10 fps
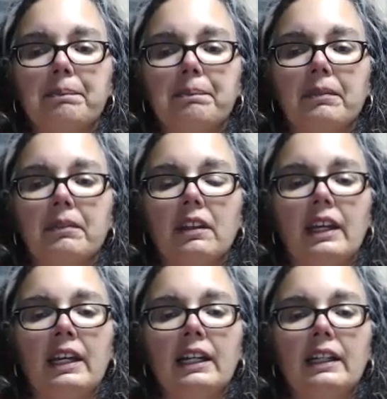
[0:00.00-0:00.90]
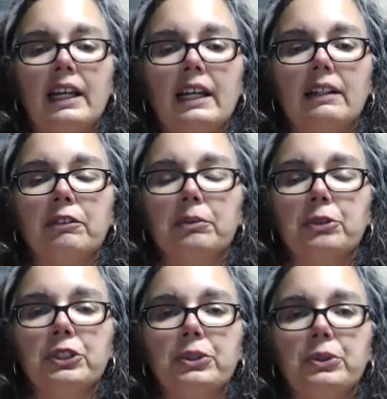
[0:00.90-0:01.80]
them. And then
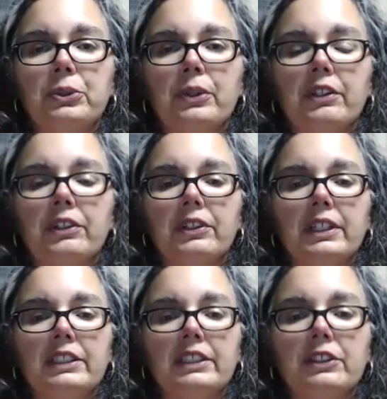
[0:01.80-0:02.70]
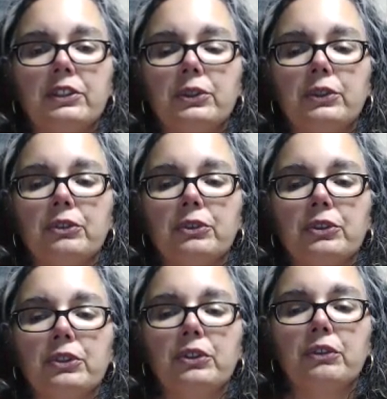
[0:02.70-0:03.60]
from 230
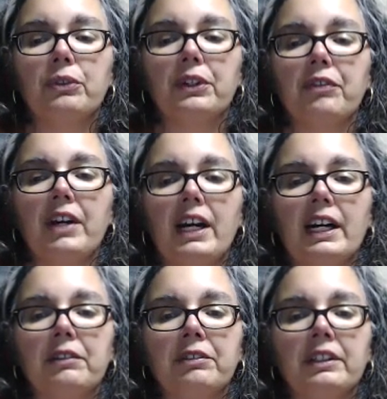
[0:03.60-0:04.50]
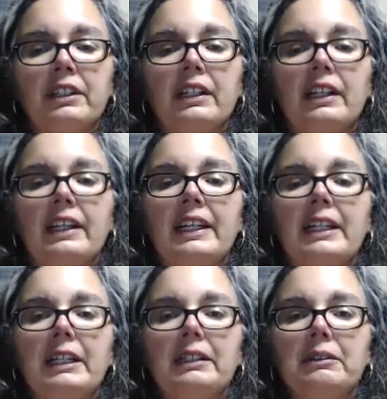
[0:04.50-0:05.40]
to 245,
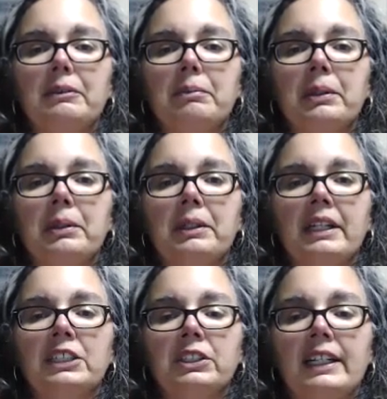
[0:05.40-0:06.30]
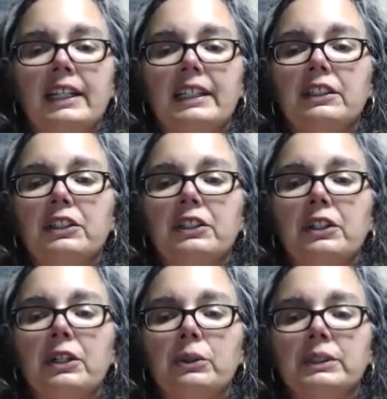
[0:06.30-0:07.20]
Patanjali
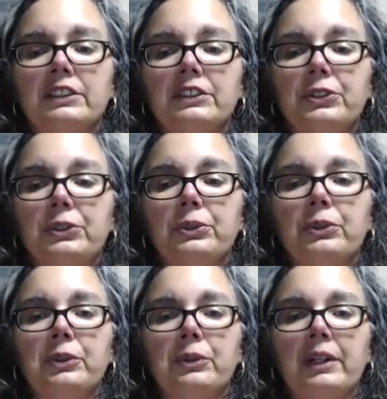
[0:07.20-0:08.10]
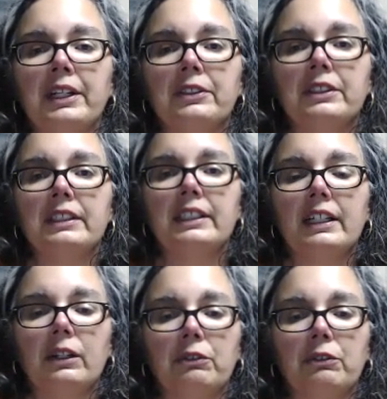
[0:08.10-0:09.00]
goes into greater
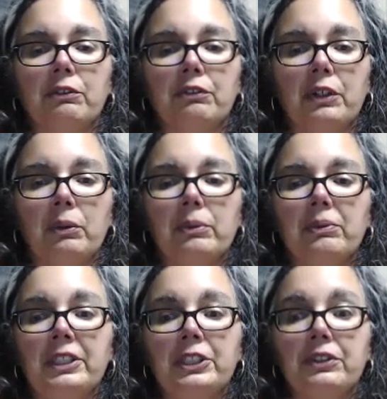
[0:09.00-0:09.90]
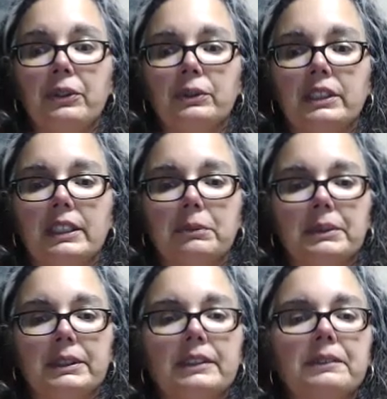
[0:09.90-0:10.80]
detail of each of those
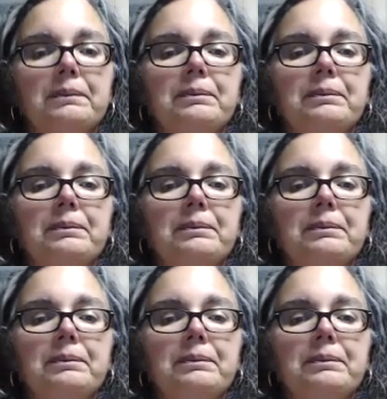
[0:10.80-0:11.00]
limbs.